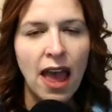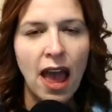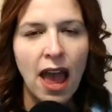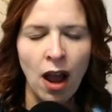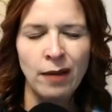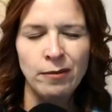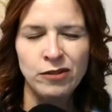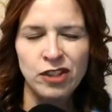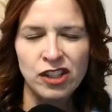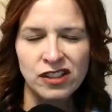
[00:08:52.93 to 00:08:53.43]

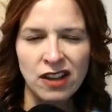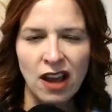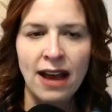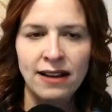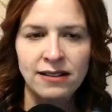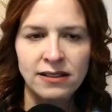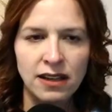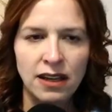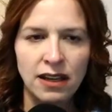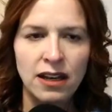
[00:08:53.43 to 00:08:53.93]
I'm just
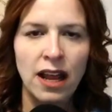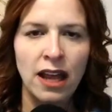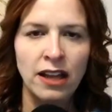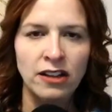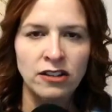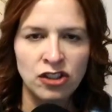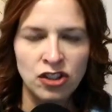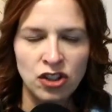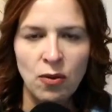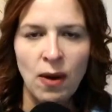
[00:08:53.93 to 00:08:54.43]
asking,
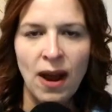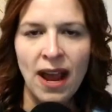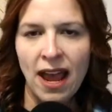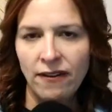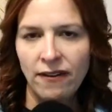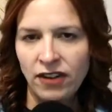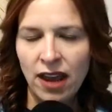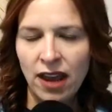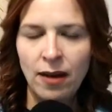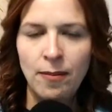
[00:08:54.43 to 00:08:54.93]
do I
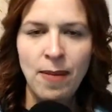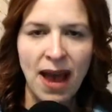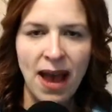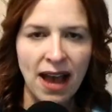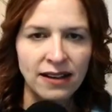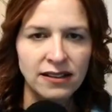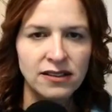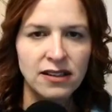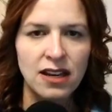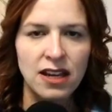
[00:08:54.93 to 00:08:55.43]
have
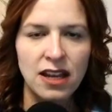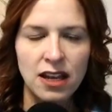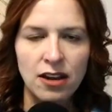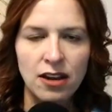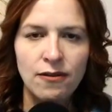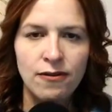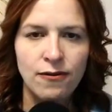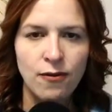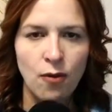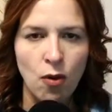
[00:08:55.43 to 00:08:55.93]
capacity